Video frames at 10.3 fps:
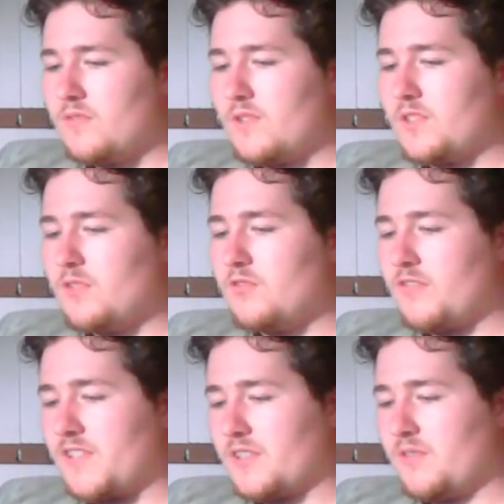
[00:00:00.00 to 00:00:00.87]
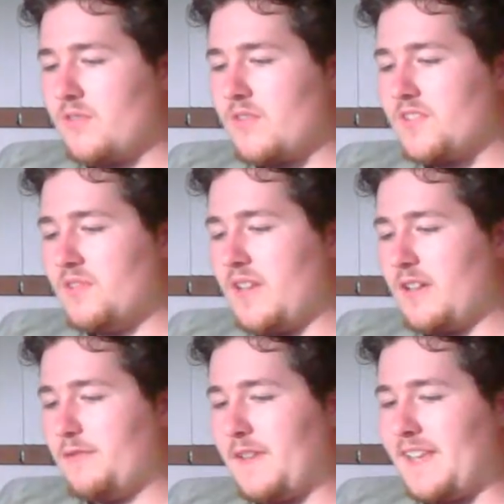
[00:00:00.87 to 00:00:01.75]
The 2 drunken orcs you
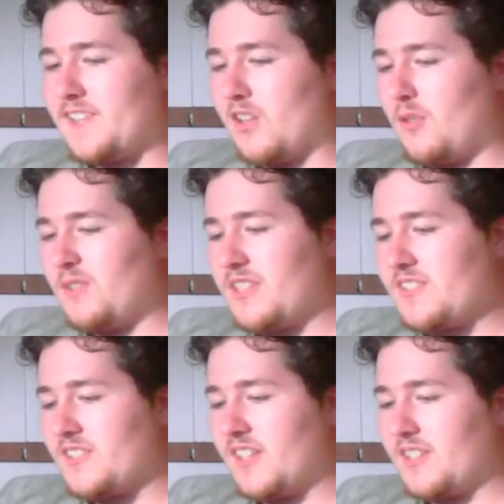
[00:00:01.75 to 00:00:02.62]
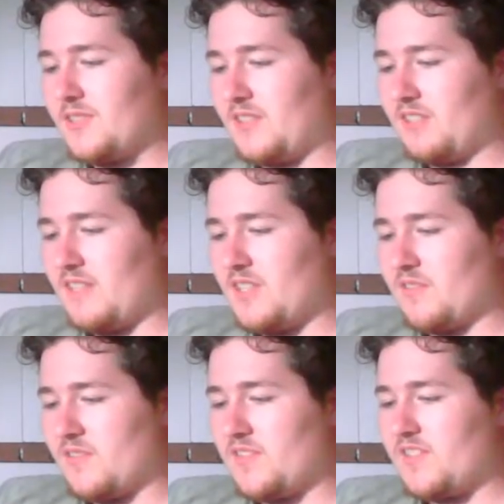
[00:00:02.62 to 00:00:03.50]
now face are obviously startled at your
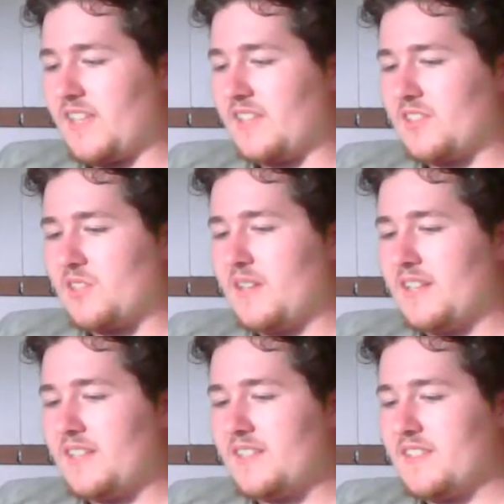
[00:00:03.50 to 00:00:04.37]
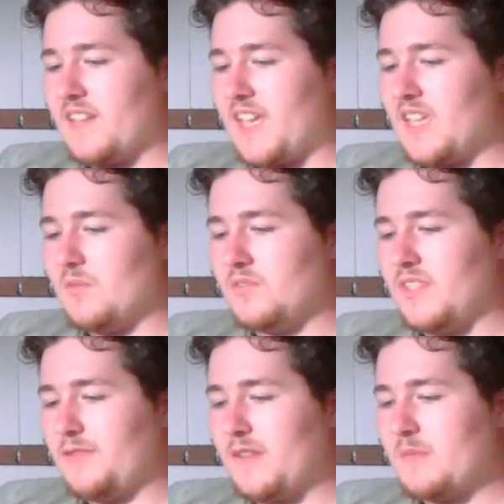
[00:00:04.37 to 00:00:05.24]
entrance, and as quickly as they are able,
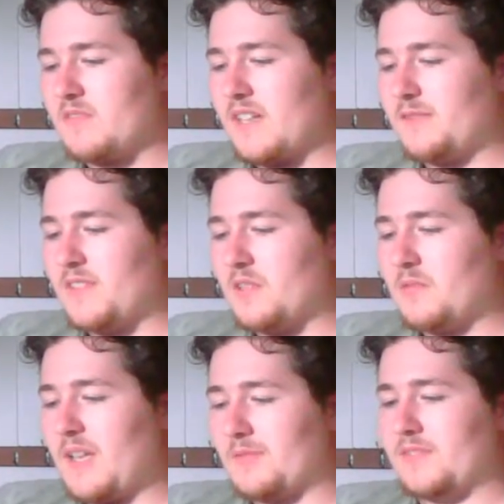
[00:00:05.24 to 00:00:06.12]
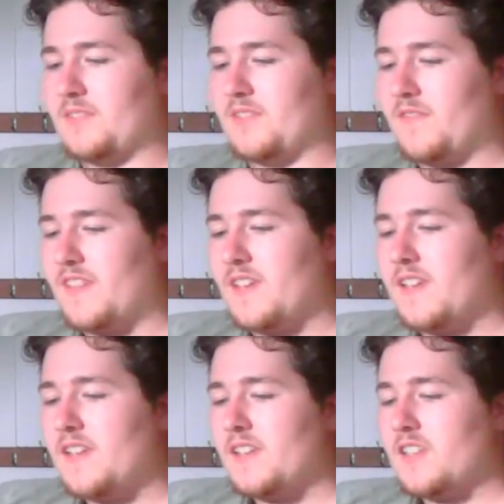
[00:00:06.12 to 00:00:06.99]
they fumble around for their weapons.
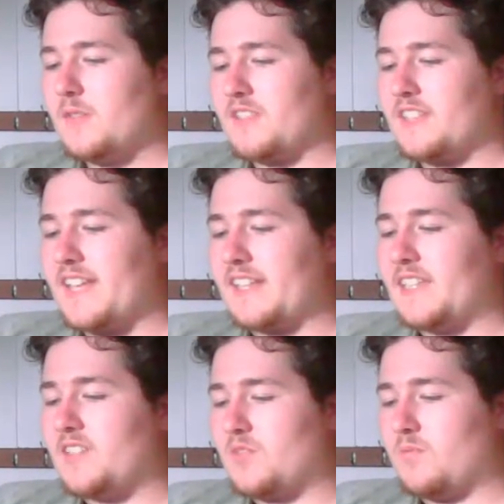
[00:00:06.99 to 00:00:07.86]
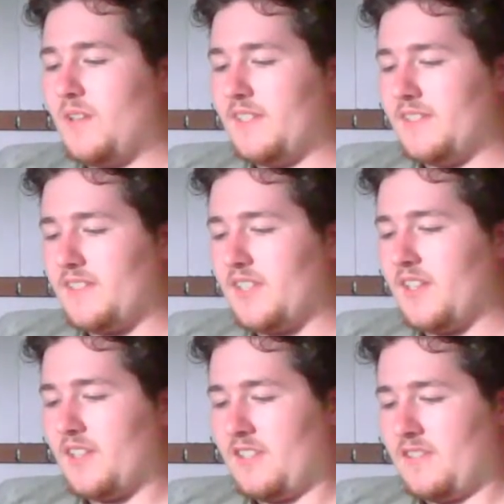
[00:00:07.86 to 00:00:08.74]
You must attack each one in
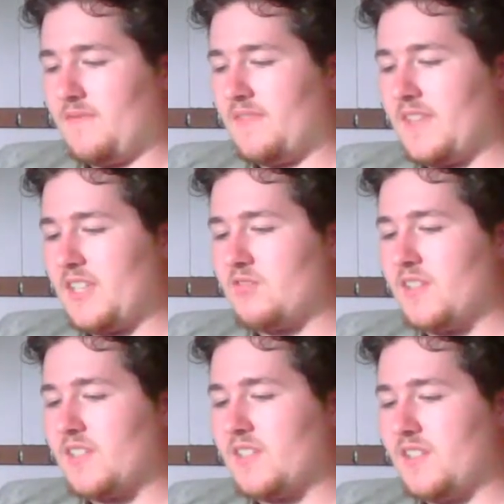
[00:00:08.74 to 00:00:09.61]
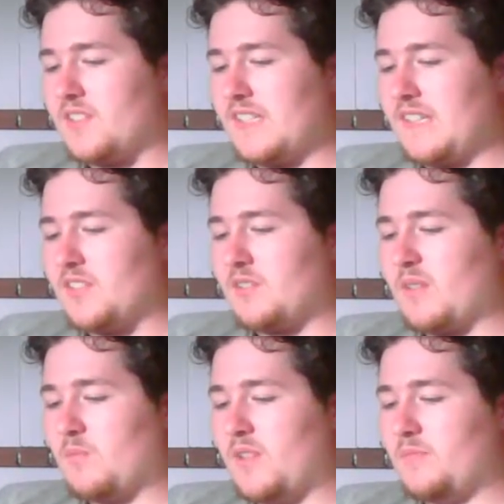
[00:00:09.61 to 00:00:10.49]
turn. Their drunkenness allows you
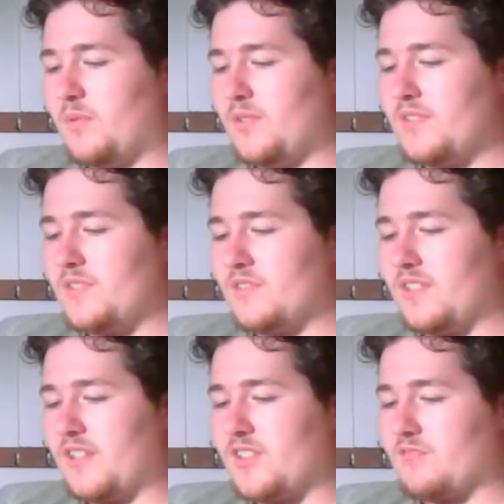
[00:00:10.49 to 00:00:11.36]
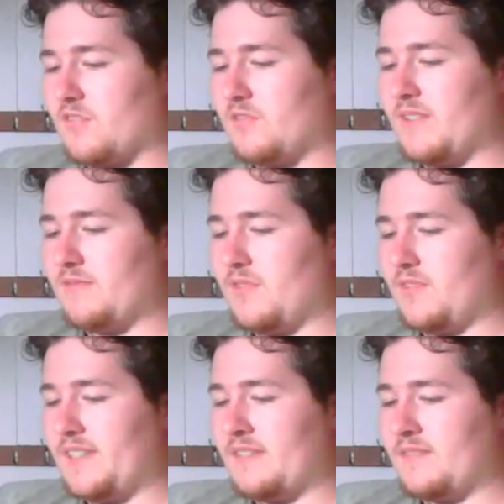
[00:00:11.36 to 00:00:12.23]
to add 1 point to your dice roll when
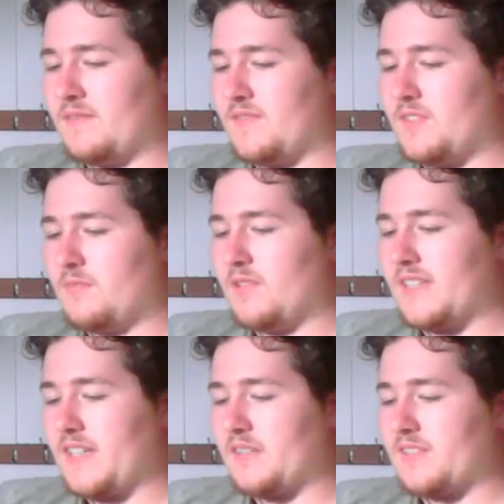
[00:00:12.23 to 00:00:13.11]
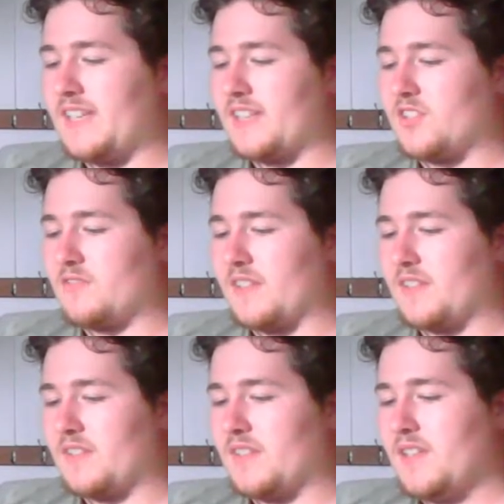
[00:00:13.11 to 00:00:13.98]
rolling to work out your attack
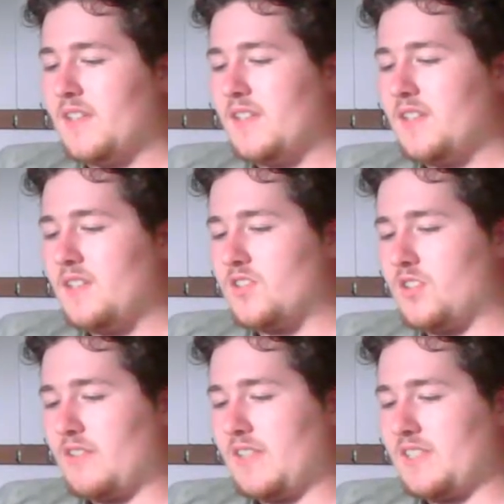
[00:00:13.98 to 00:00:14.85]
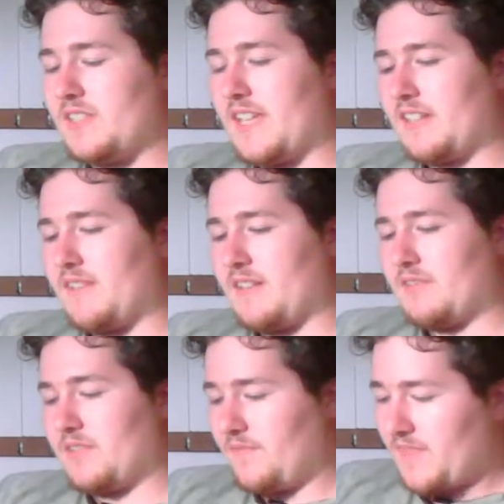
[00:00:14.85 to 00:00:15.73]
strength during each attack round.